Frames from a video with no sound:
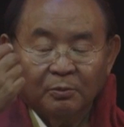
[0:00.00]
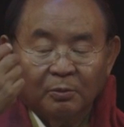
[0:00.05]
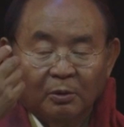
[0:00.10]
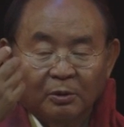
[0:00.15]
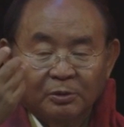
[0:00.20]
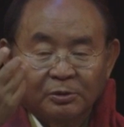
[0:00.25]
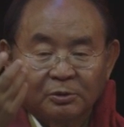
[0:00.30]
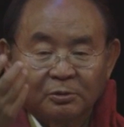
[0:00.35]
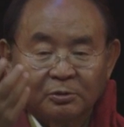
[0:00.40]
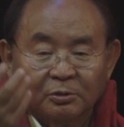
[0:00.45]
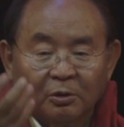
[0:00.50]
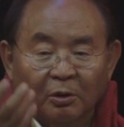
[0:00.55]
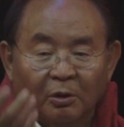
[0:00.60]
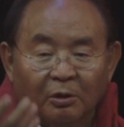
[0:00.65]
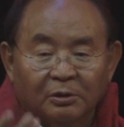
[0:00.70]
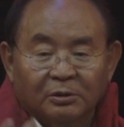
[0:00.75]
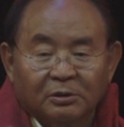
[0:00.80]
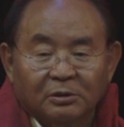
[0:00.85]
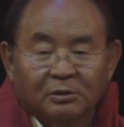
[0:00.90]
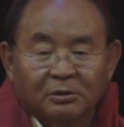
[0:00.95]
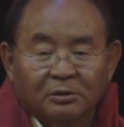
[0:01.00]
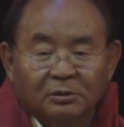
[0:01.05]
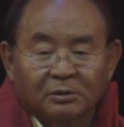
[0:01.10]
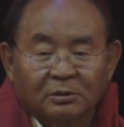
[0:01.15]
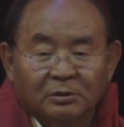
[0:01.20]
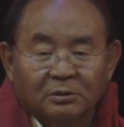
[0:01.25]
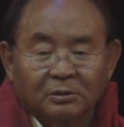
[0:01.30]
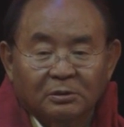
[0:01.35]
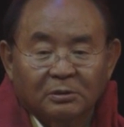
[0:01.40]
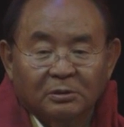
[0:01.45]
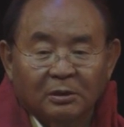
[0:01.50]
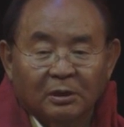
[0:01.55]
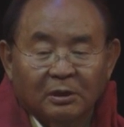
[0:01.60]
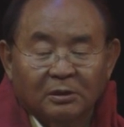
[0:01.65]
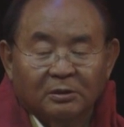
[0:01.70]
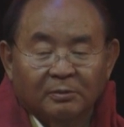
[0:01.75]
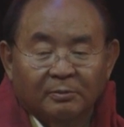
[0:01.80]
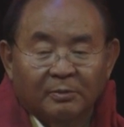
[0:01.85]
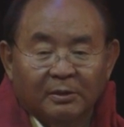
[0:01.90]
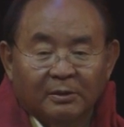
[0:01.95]
watch your thoughts
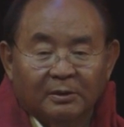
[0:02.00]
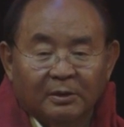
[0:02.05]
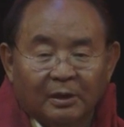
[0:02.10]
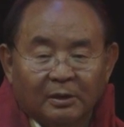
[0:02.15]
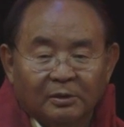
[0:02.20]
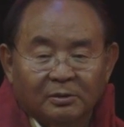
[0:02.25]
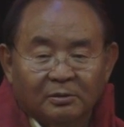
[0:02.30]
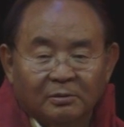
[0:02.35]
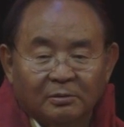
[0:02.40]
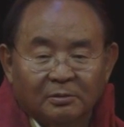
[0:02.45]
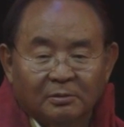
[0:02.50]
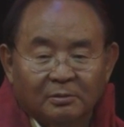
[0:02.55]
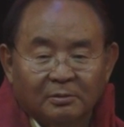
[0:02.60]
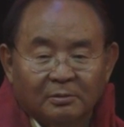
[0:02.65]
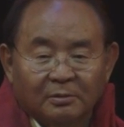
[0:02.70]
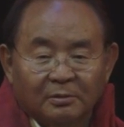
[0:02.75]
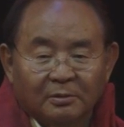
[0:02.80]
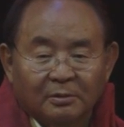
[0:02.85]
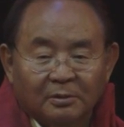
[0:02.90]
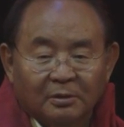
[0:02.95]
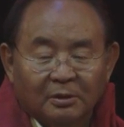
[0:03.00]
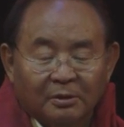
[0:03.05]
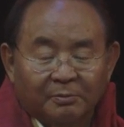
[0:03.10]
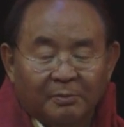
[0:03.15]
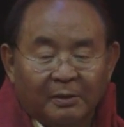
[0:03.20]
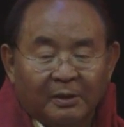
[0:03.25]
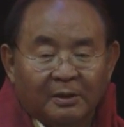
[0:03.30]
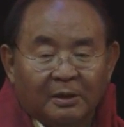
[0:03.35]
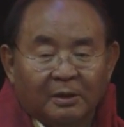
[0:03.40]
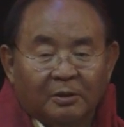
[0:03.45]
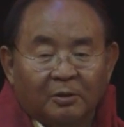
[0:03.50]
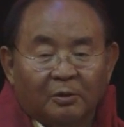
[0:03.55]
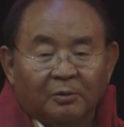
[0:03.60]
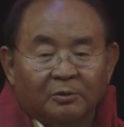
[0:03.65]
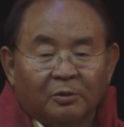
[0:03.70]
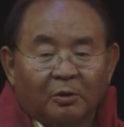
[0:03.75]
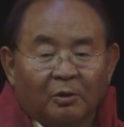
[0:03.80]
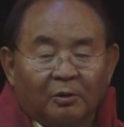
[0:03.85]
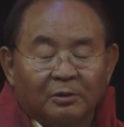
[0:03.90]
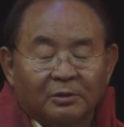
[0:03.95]
as a meditation, you meditate on
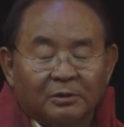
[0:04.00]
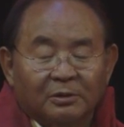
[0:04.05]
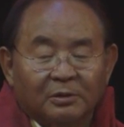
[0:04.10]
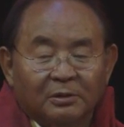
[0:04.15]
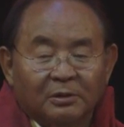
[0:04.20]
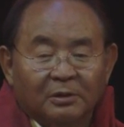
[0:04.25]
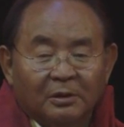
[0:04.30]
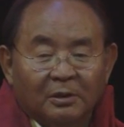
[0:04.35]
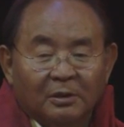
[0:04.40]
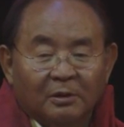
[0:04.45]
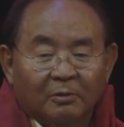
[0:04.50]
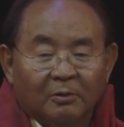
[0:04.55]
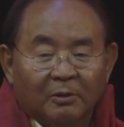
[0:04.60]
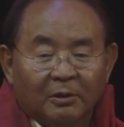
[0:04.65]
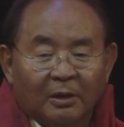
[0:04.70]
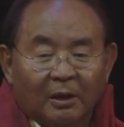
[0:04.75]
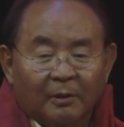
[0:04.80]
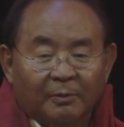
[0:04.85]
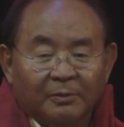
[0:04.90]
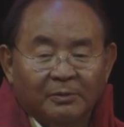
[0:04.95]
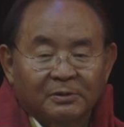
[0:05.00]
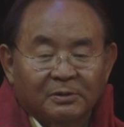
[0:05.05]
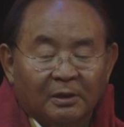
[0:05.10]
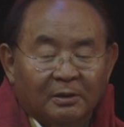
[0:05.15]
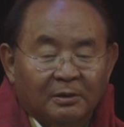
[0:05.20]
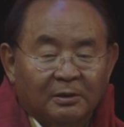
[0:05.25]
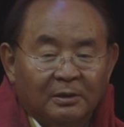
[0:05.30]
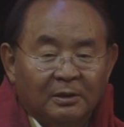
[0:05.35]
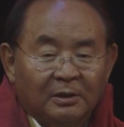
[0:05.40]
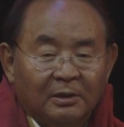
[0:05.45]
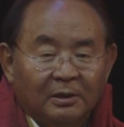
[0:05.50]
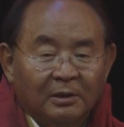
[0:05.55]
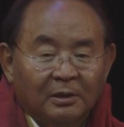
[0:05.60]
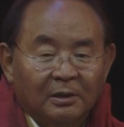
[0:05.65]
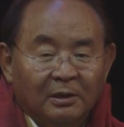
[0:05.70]
thoughts, what happens? Suddenly,